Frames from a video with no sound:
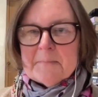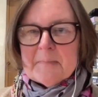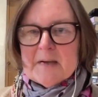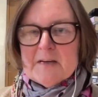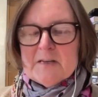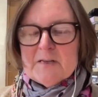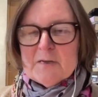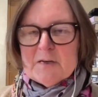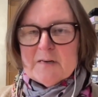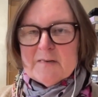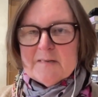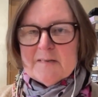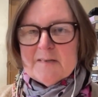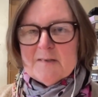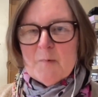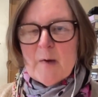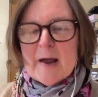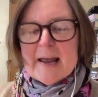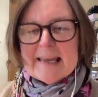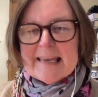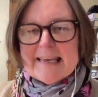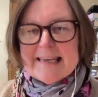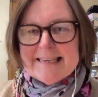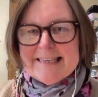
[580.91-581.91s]
sort of
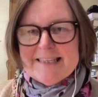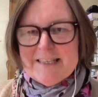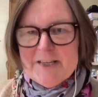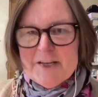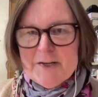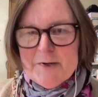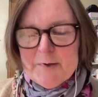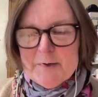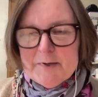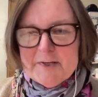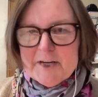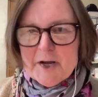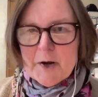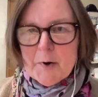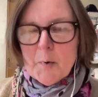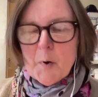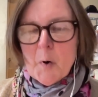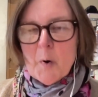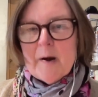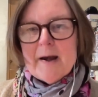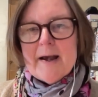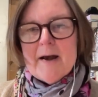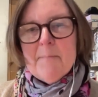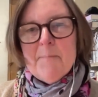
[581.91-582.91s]
swanky studio
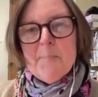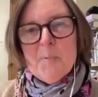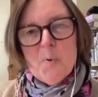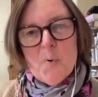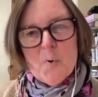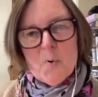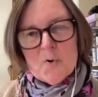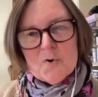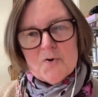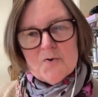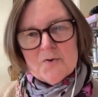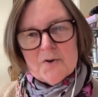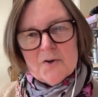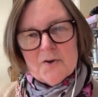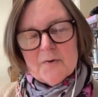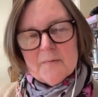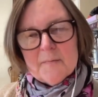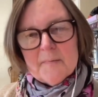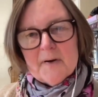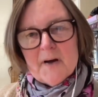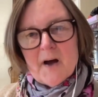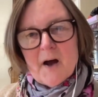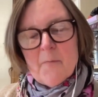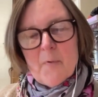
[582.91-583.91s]
or in a
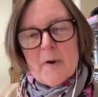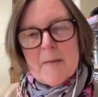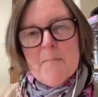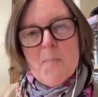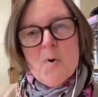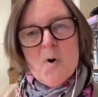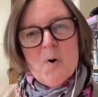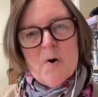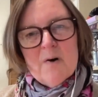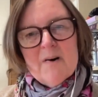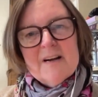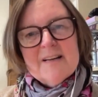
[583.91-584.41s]
boardroom? Are we more